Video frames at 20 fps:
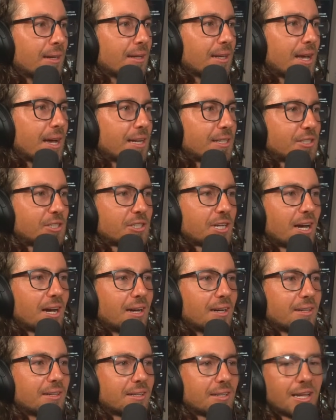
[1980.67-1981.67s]
Yeah,
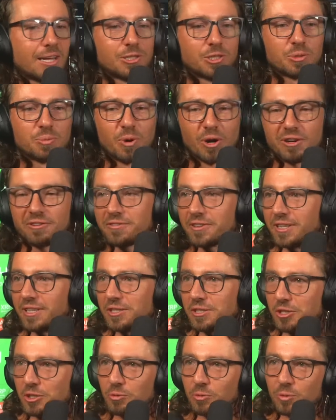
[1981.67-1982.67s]
it's
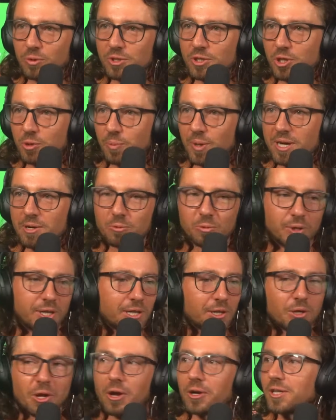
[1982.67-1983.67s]
moving. To be
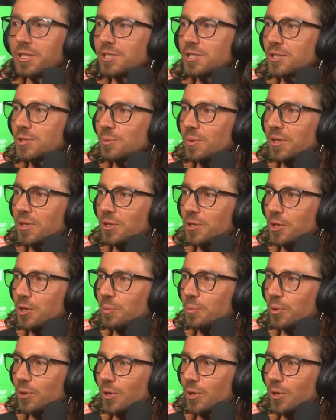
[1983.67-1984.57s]
real honest with you, the